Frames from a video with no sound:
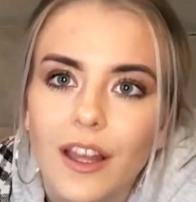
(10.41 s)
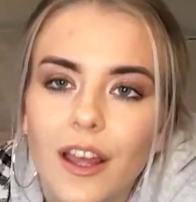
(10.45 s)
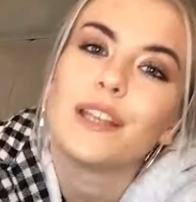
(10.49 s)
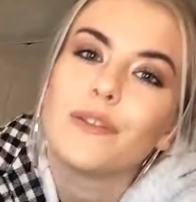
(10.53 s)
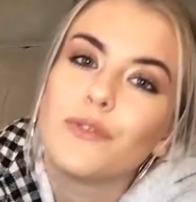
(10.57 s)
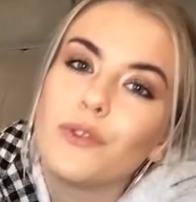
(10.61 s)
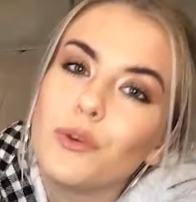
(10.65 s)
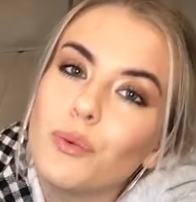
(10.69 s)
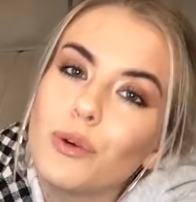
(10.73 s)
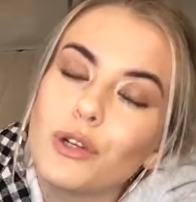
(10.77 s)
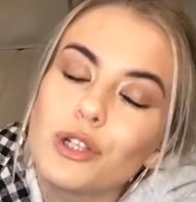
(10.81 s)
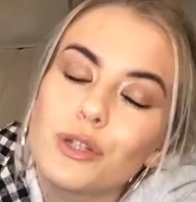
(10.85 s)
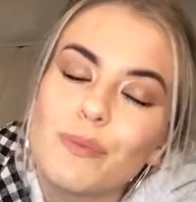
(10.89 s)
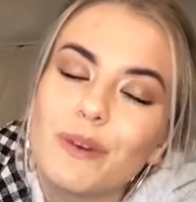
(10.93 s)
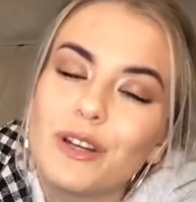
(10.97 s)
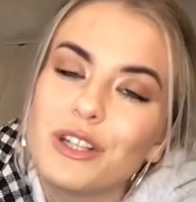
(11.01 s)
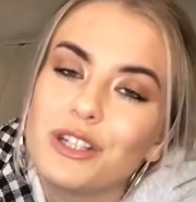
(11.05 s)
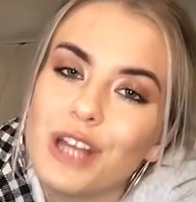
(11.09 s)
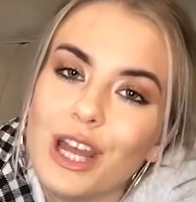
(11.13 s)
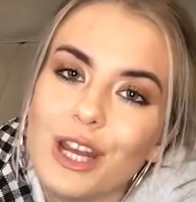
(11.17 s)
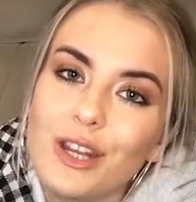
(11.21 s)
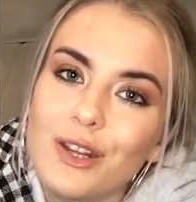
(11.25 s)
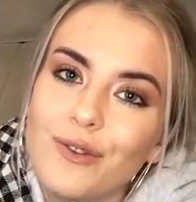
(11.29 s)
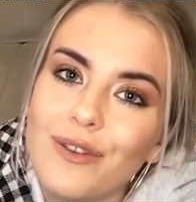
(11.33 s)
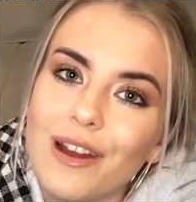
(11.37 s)
If you watched my
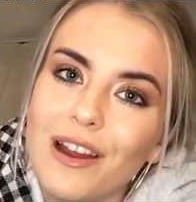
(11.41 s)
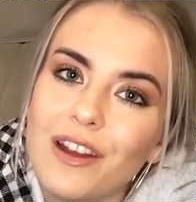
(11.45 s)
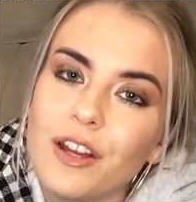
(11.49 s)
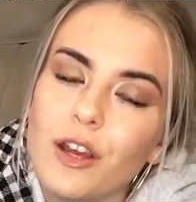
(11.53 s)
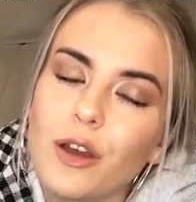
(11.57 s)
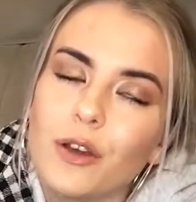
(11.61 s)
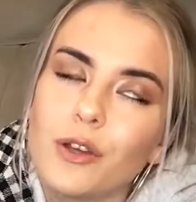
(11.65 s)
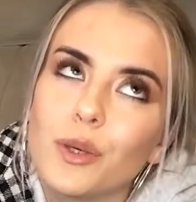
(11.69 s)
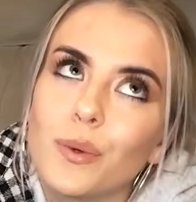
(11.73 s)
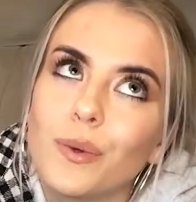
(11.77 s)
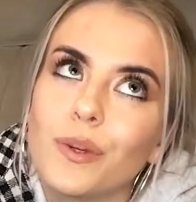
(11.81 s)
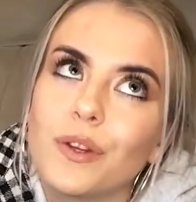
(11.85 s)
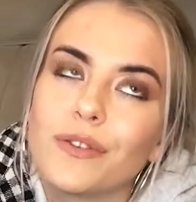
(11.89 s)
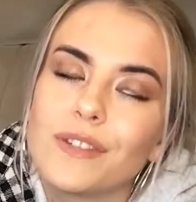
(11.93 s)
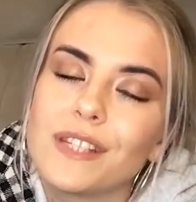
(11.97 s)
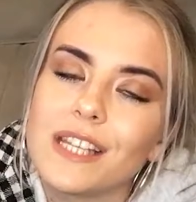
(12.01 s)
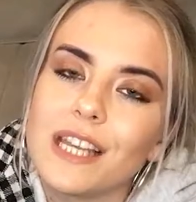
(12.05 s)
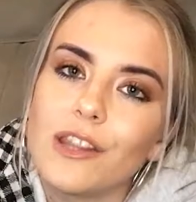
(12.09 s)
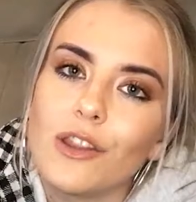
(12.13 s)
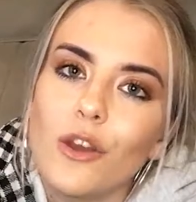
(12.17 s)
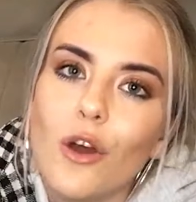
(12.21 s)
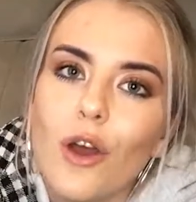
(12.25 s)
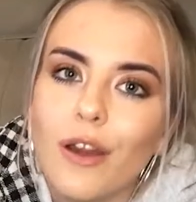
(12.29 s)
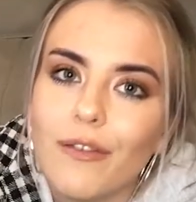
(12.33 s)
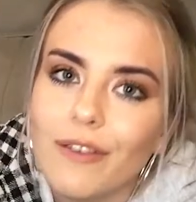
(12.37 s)
January roundup, you would have
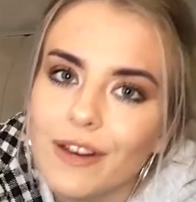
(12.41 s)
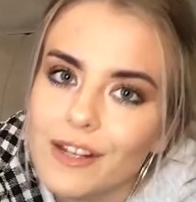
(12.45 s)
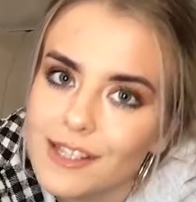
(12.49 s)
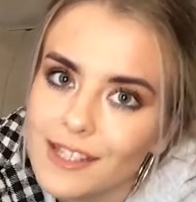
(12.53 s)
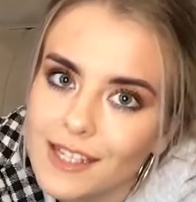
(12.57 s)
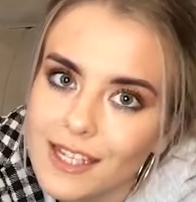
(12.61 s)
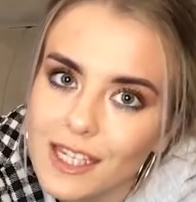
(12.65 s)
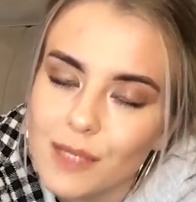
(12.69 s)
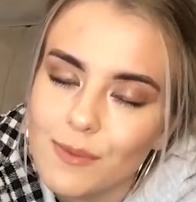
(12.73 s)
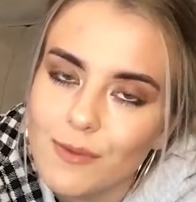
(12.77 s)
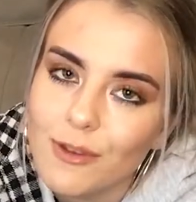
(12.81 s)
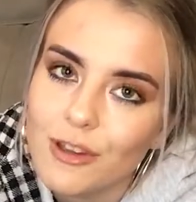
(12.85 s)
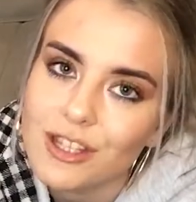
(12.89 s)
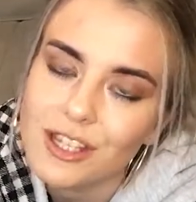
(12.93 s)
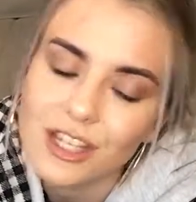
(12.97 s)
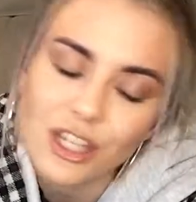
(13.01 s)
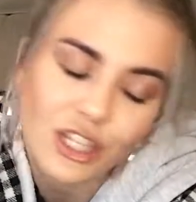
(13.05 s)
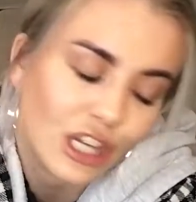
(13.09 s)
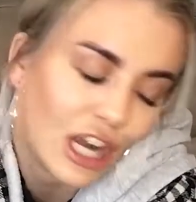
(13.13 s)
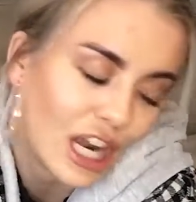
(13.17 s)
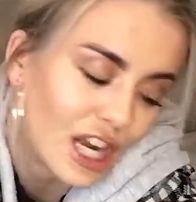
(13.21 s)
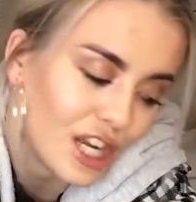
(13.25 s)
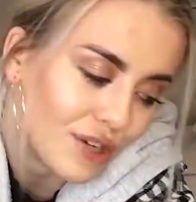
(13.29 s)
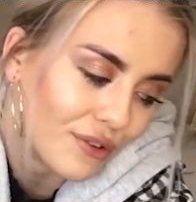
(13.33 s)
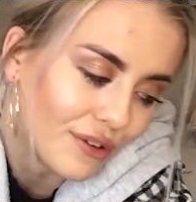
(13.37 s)
seen that I read 6 books in
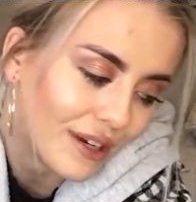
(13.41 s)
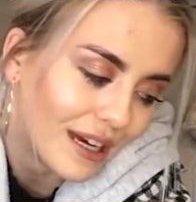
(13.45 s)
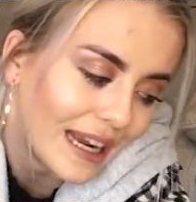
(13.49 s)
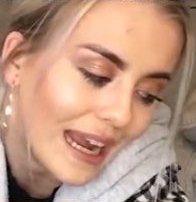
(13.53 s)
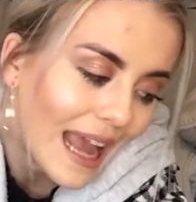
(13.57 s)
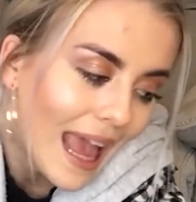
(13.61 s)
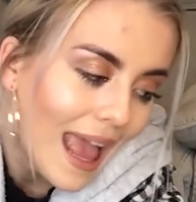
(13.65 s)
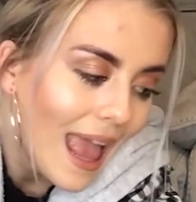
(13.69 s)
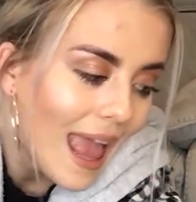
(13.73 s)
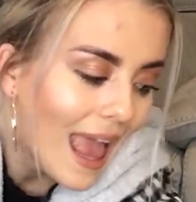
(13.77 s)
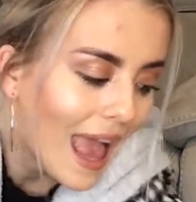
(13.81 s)
January.